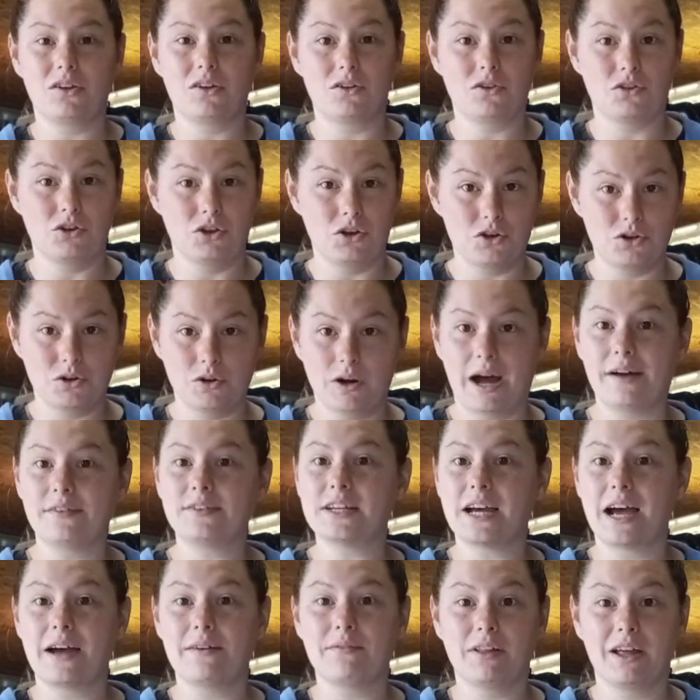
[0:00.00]
you do have
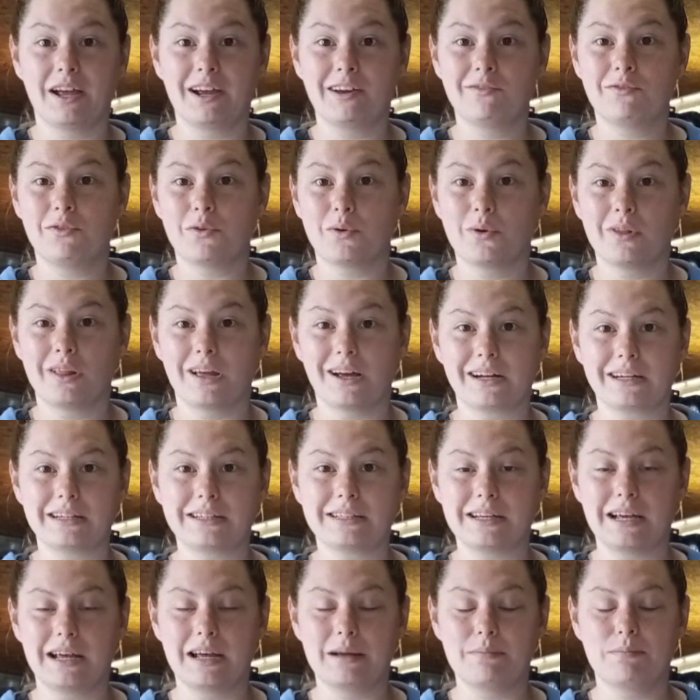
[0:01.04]
to have land for. Like I
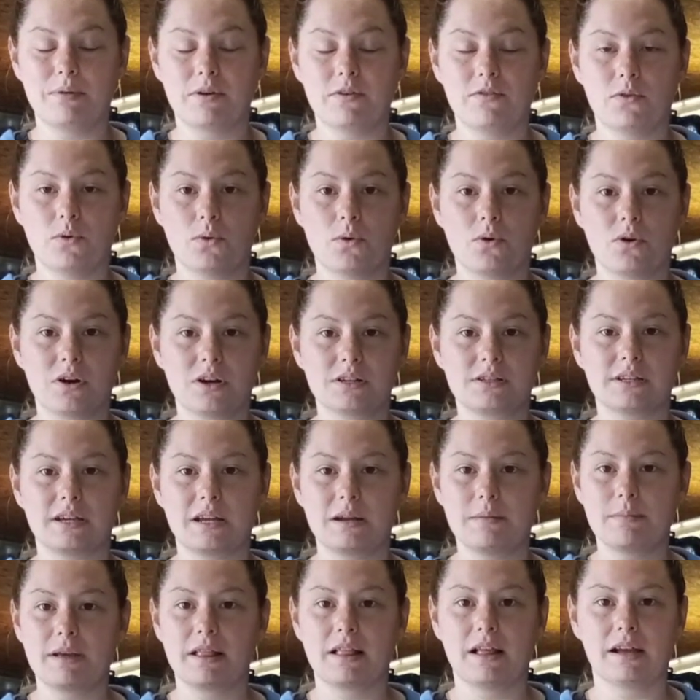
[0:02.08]
said before, it's going
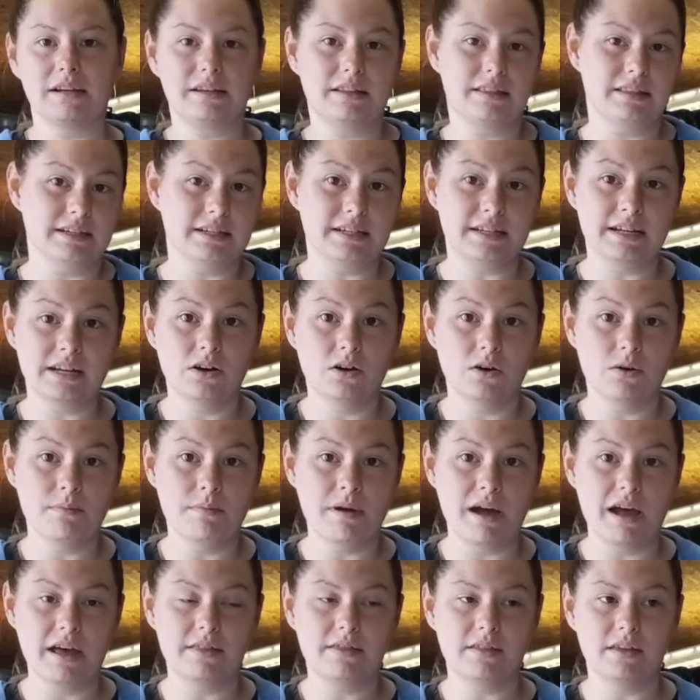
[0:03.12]
to be like the till
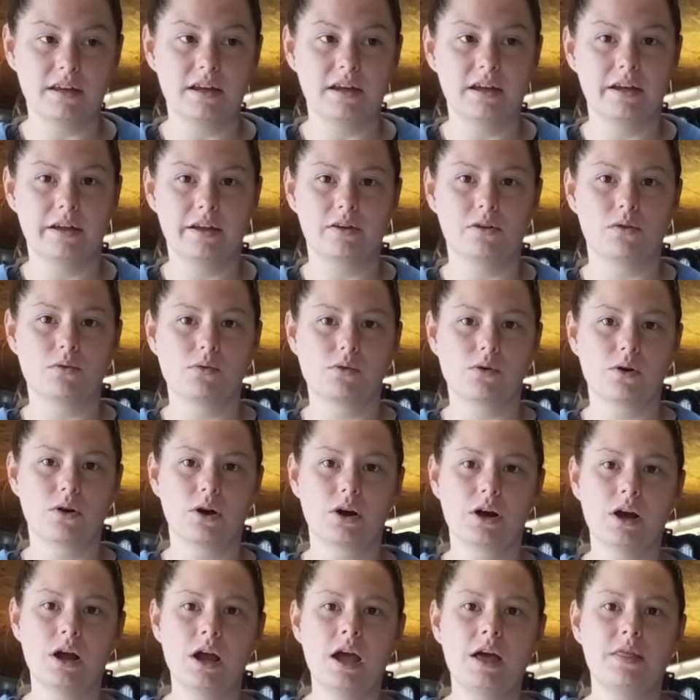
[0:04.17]
method
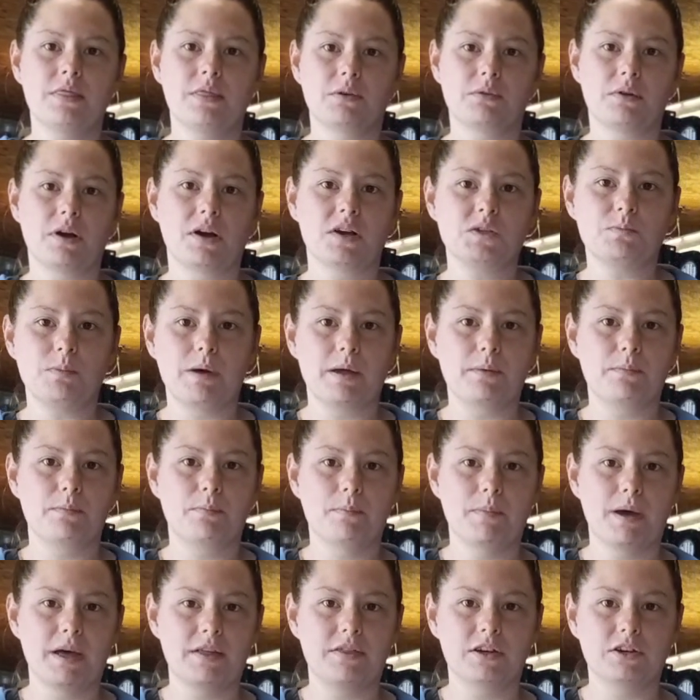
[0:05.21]
or the raised bed
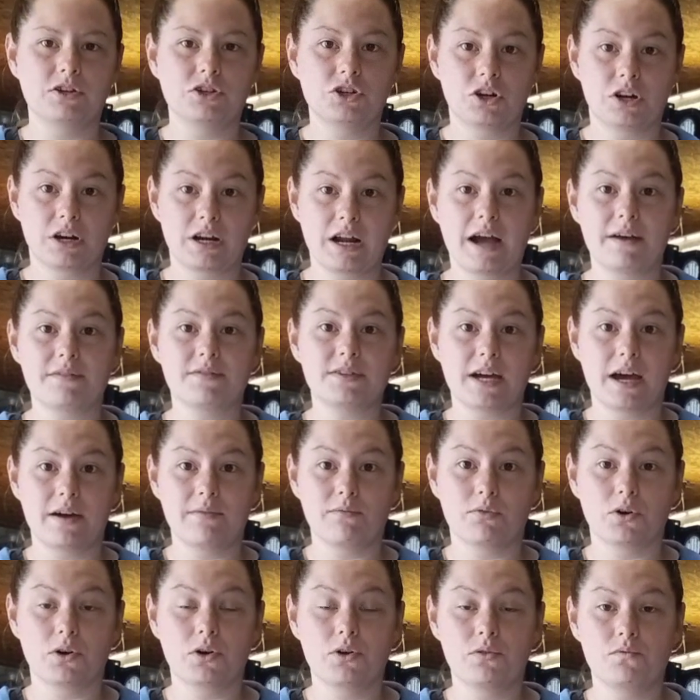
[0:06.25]
method. You're going to
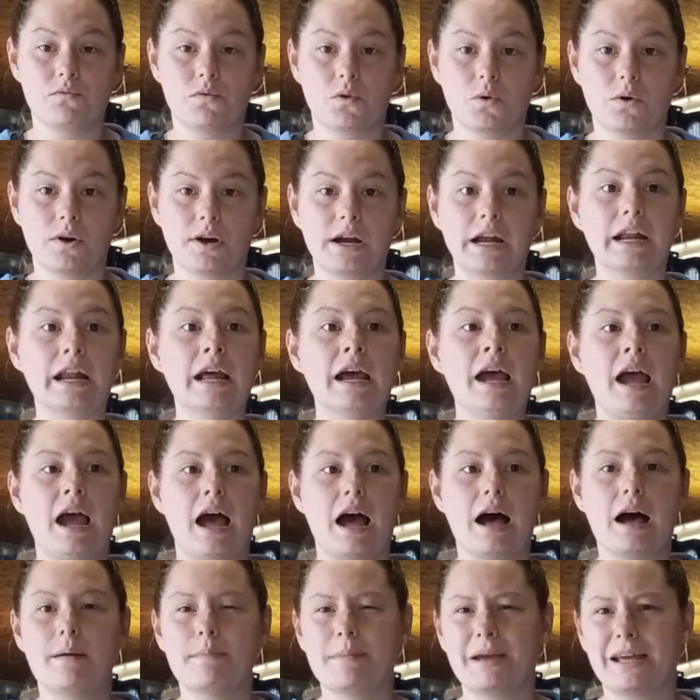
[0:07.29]
have room for it.
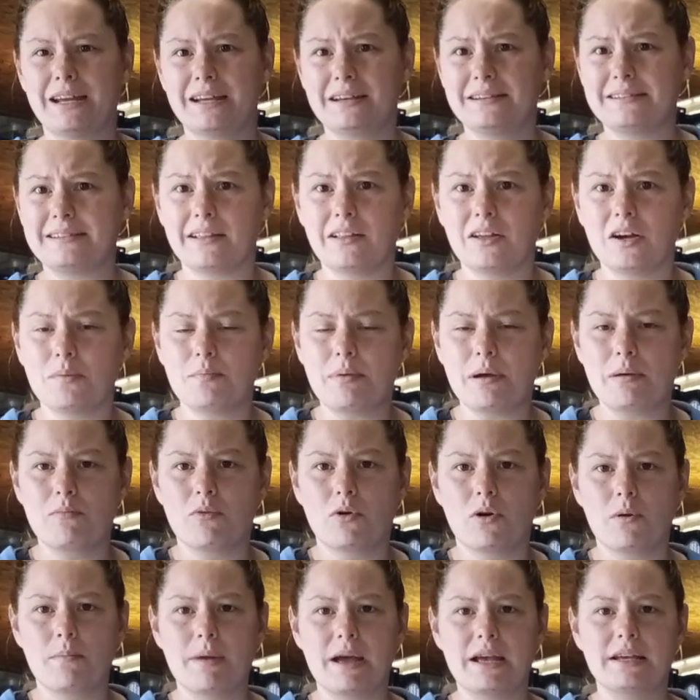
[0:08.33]
It is a little bit
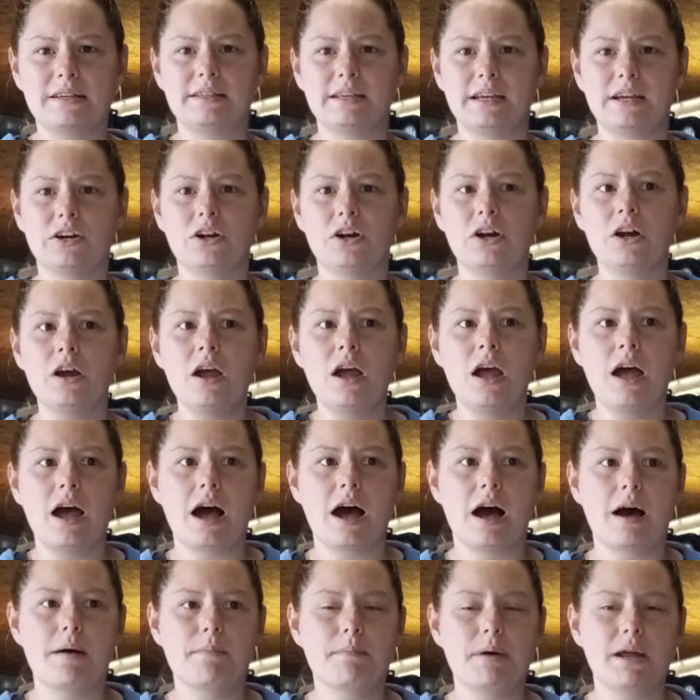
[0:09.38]
more messier,
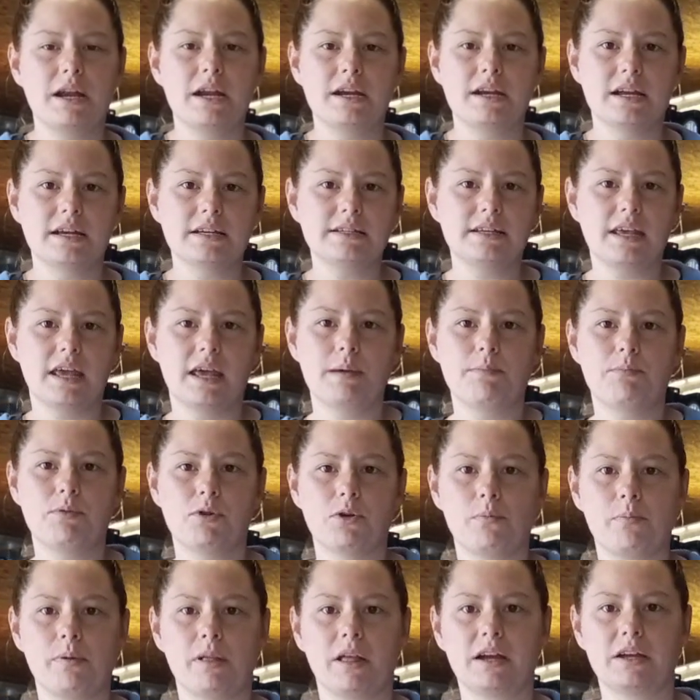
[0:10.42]
but it does keep
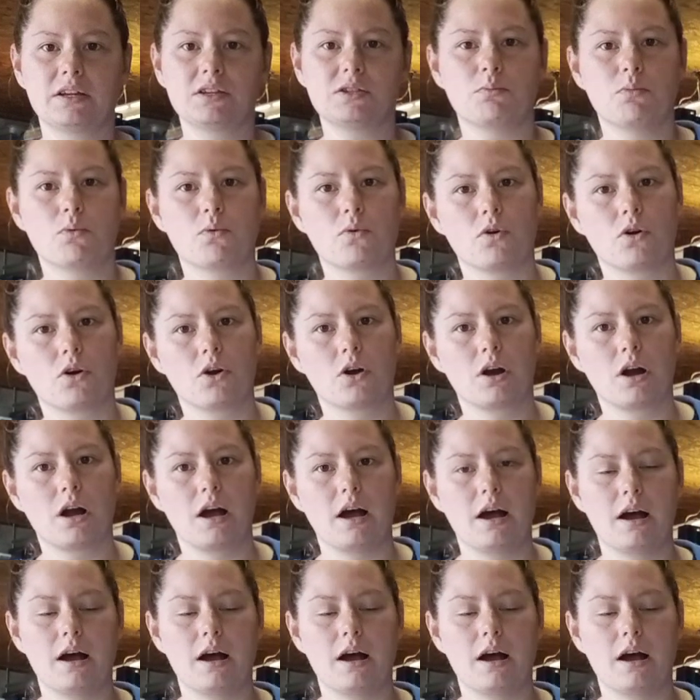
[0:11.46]
your plants more